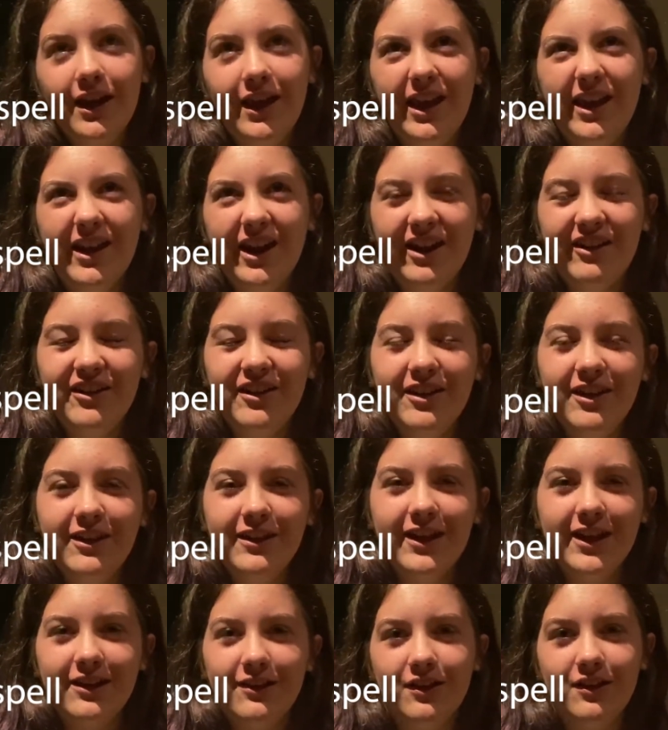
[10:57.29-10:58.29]
And I really
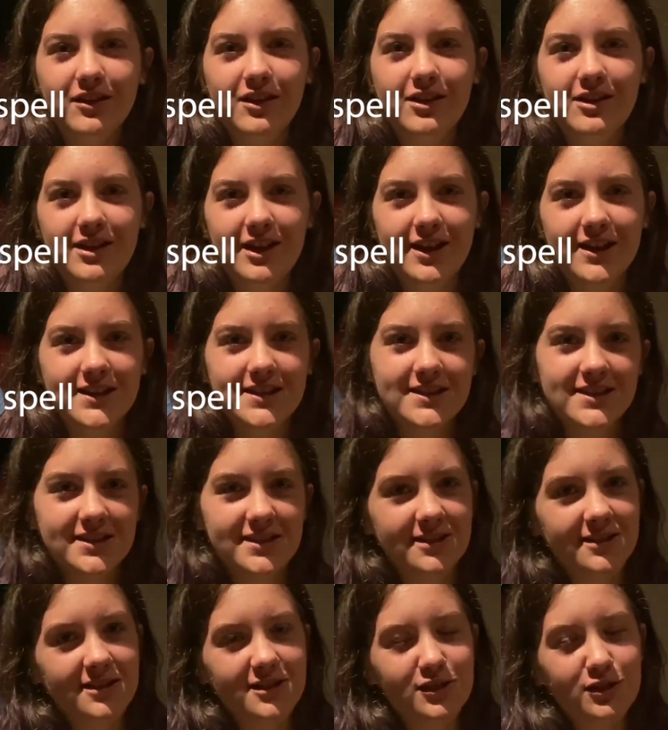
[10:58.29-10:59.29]
like all the
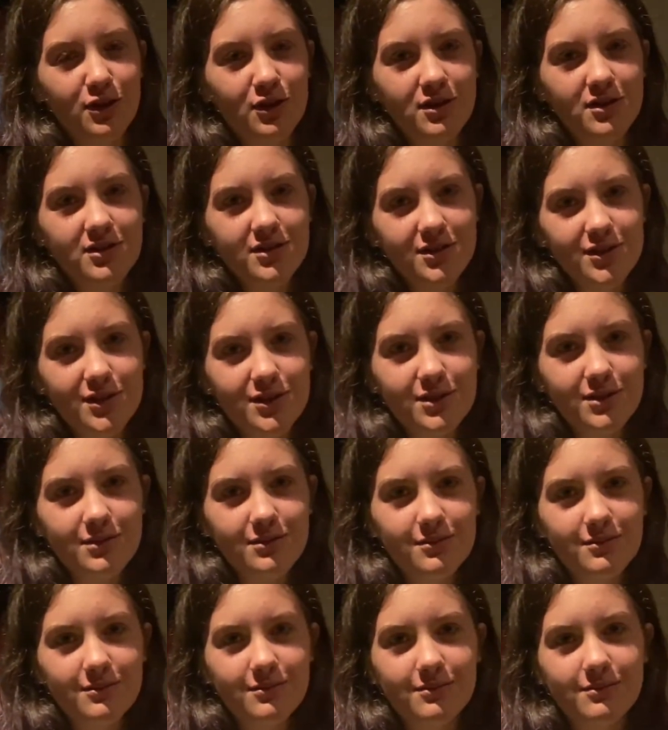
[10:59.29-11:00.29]
dances and the songs.
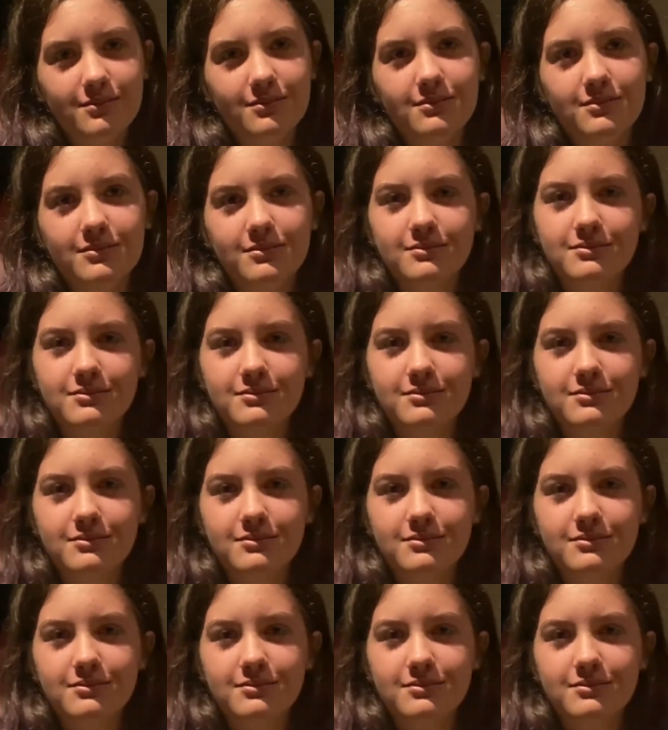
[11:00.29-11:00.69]
Nice.